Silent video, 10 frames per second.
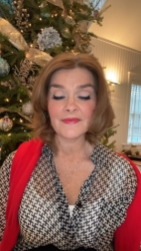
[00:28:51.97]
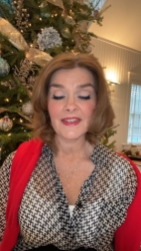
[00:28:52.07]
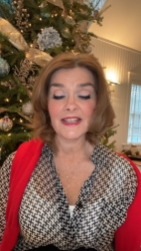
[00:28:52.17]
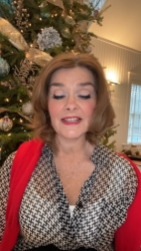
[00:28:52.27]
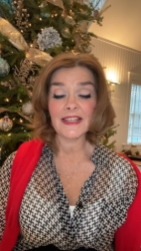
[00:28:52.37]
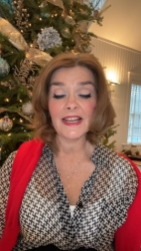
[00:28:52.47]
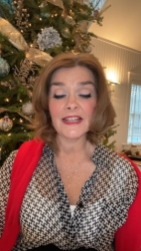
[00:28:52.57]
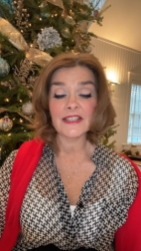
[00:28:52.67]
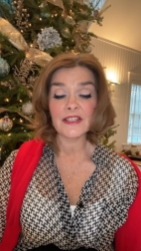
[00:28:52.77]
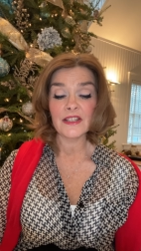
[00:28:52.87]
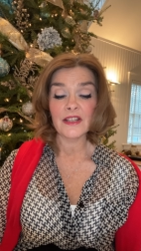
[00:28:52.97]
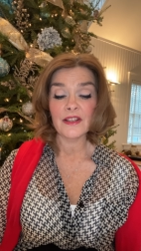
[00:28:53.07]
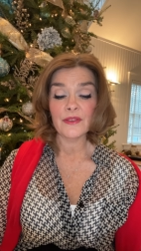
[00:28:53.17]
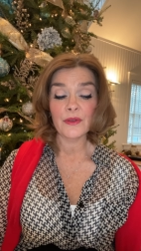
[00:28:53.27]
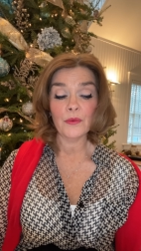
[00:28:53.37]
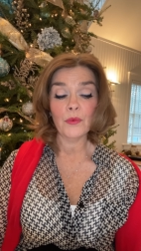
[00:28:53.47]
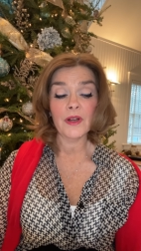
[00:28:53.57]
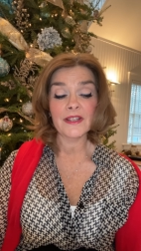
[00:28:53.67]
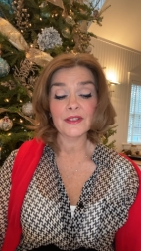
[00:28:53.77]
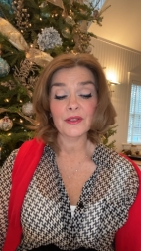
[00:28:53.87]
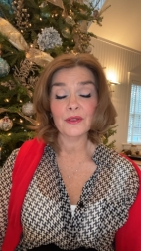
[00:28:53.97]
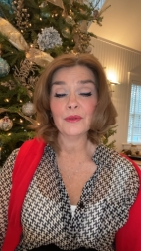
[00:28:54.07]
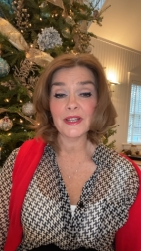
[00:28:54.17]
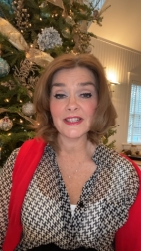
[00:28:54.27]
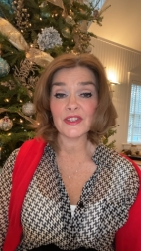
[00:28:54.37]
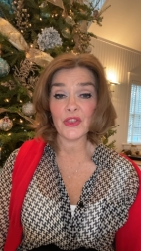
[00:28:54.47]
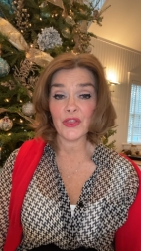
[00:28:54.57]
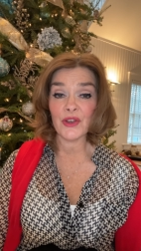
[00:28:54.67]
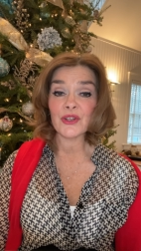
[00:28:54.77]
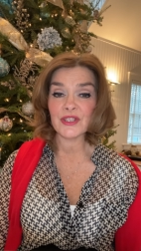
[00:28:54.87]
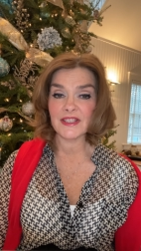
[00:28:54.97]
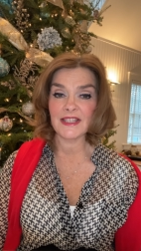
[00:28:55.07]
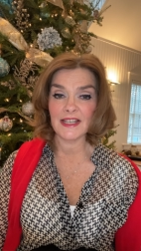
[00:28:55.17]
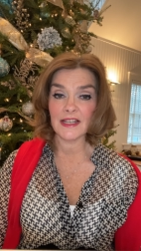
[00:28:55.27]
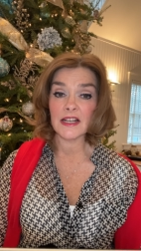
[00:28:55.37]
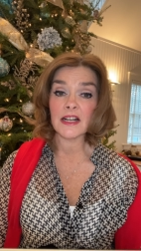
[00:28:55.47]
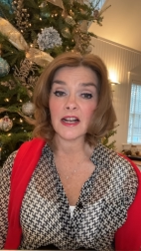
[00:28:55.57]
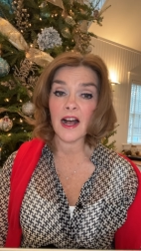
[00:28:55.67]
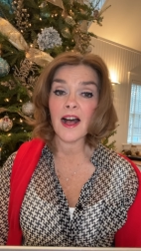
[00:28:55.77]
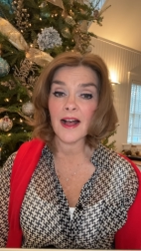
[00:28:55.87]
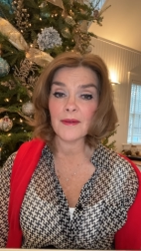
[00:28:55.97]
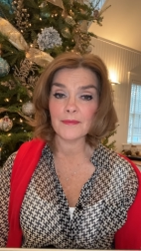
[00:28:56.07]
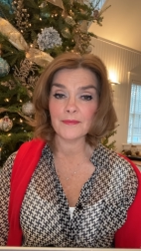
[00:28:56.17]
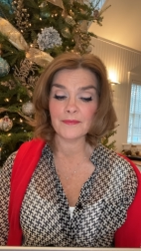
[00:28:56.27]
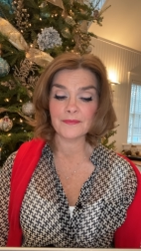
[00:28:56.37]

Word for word: And let the one who is thirsty come.